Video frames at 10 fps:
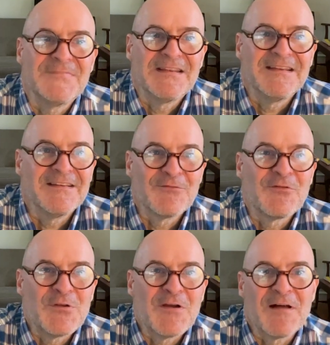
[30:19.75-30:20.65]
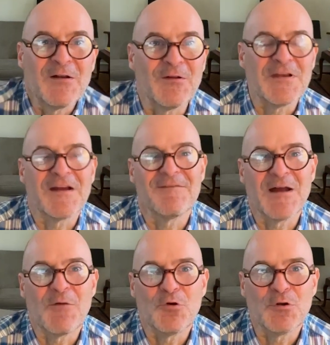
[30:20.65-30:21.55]
Yeah. You have, I don't know if you have
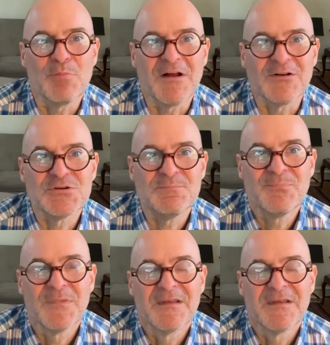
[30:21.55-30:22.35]
that one in Belgium.